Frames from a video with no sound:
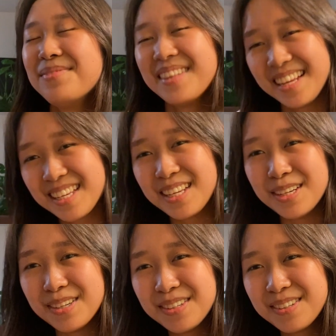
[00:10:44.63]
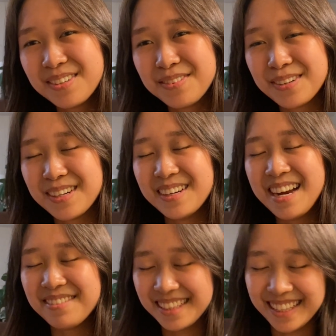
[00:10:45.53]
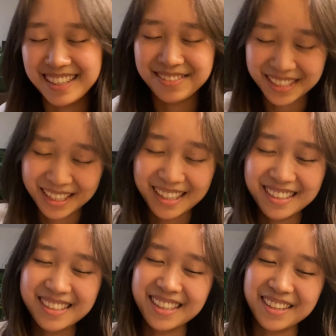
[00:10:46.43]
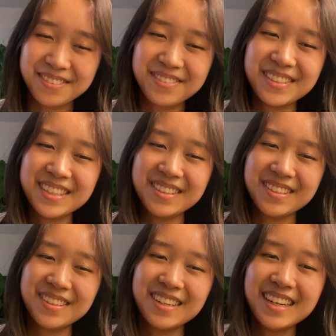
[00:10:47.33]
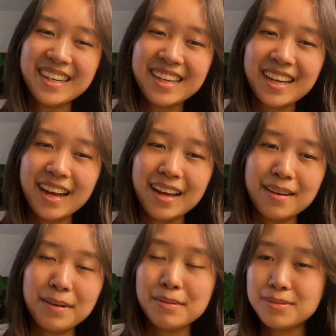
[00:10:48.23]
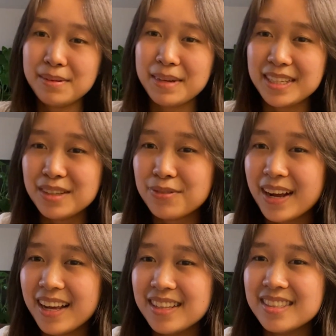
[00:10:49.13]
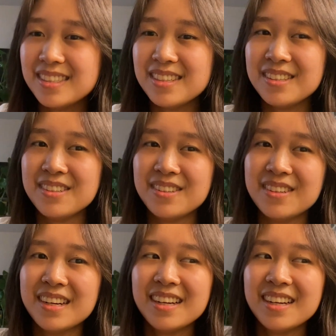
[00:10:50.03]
thank you for everything you've done, Cliff. You helped me make new friends. You